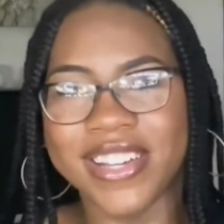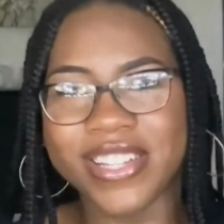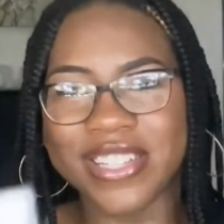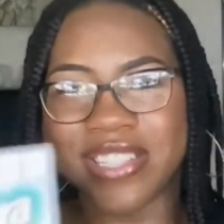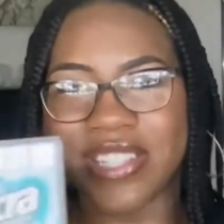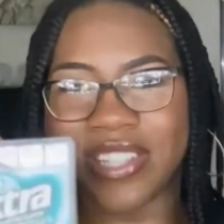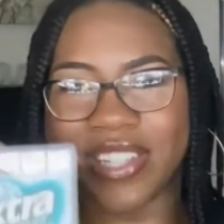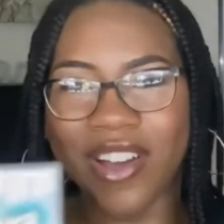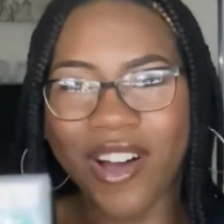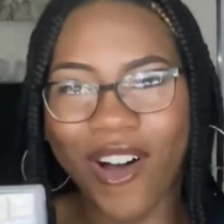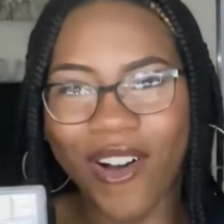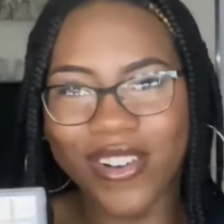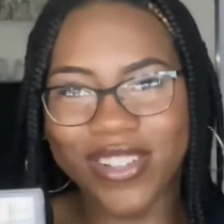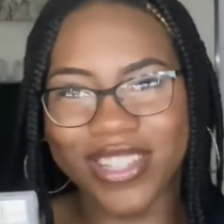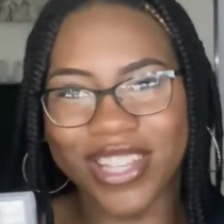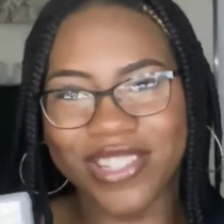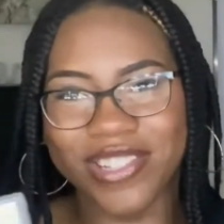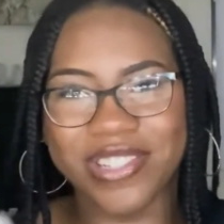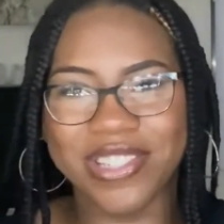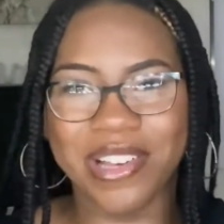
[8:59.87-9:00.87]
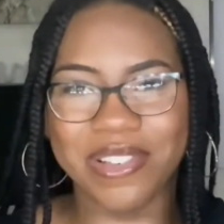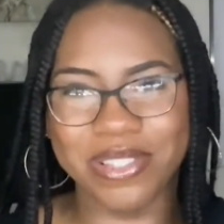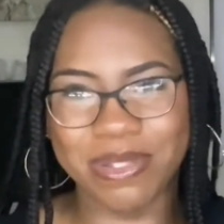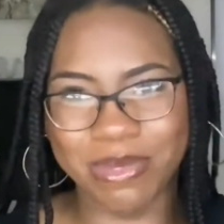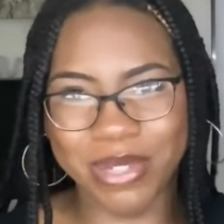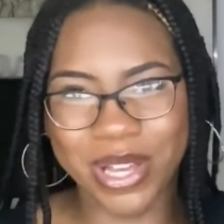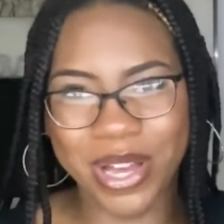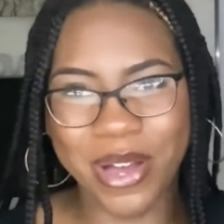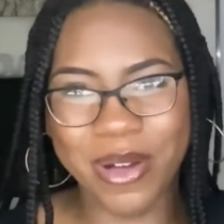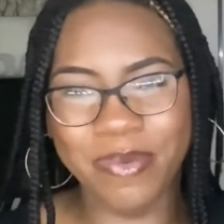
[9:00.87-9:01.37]
So always get yourself some
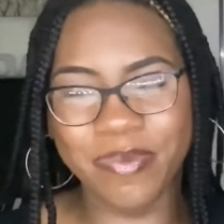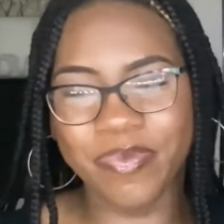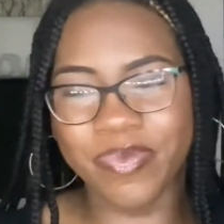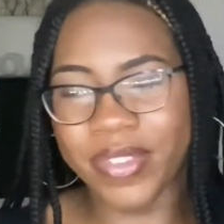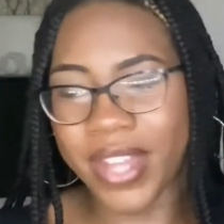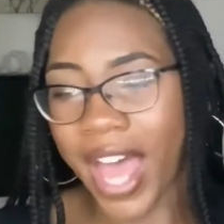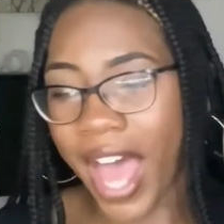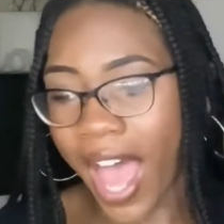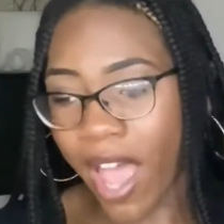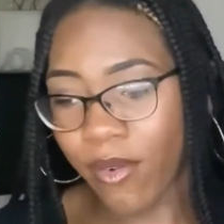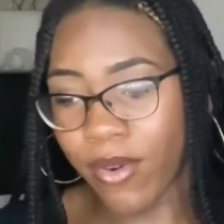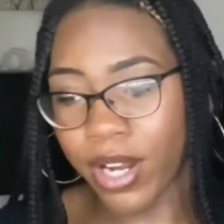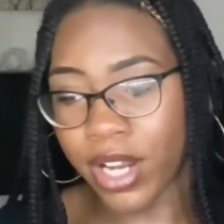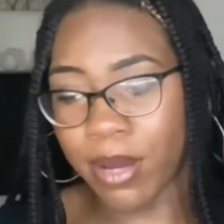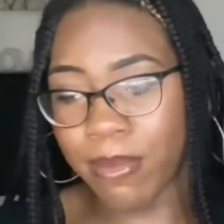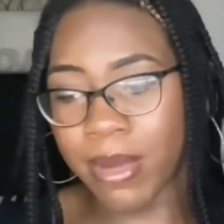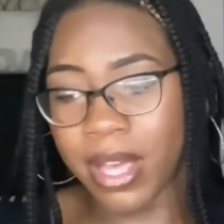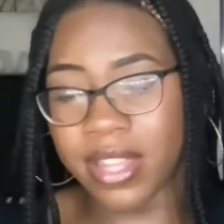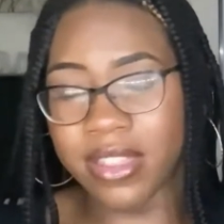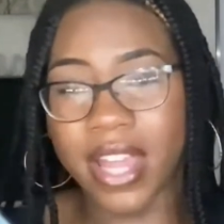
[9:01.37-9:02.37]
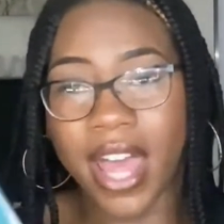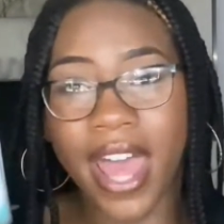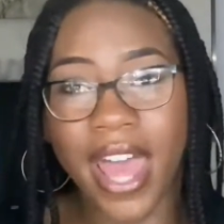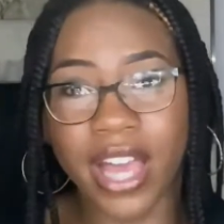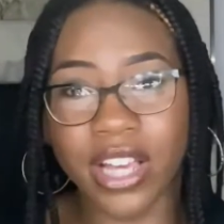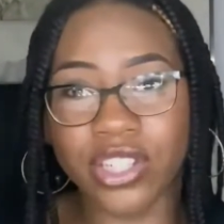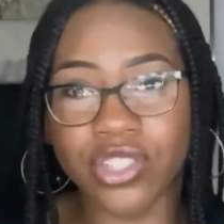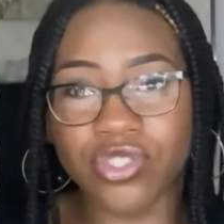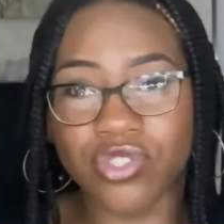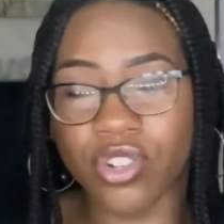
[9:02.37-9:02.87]
gum. I recommend the
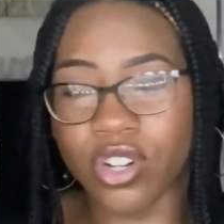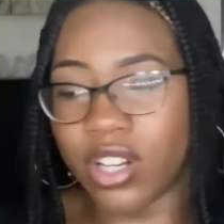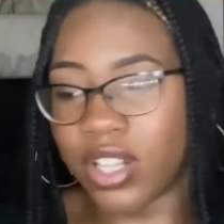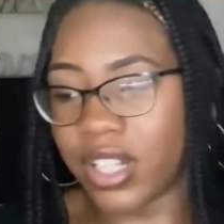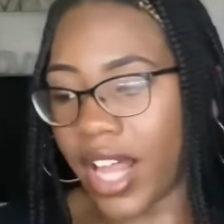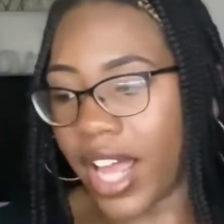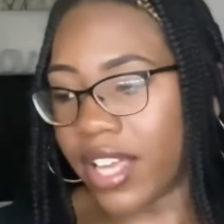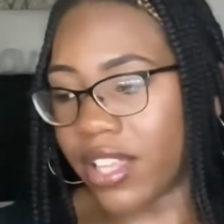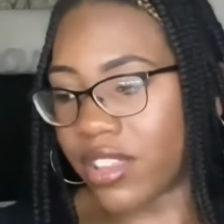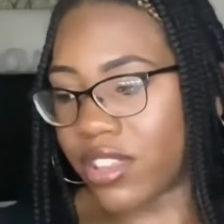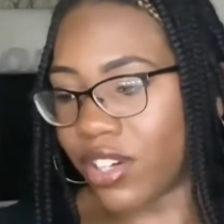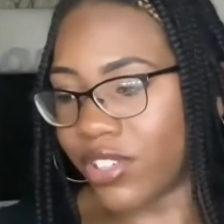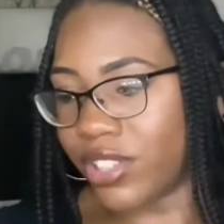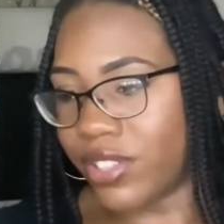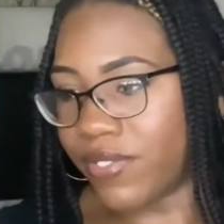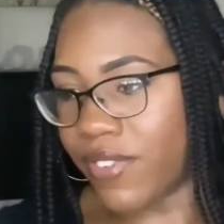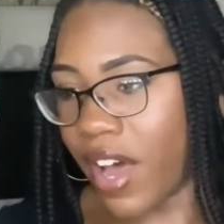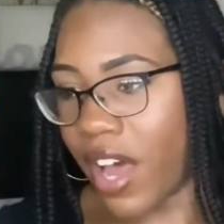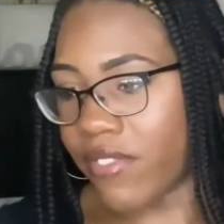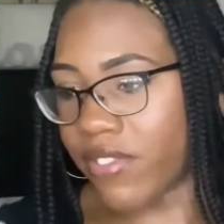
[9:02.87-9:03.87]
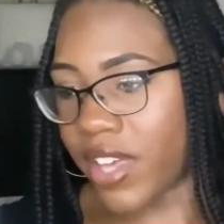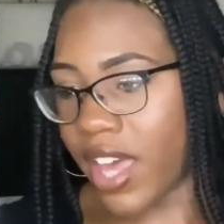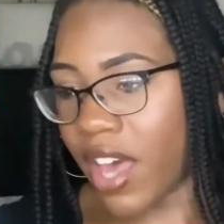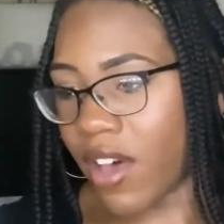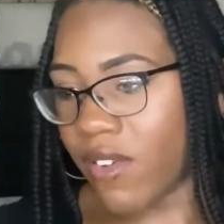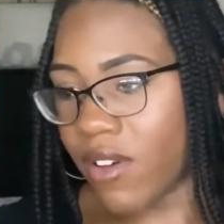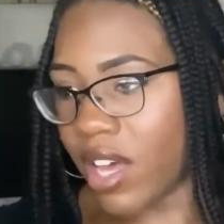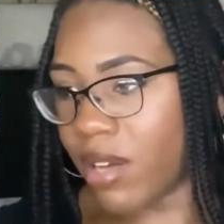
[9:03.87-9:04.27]
extra like 35 count, I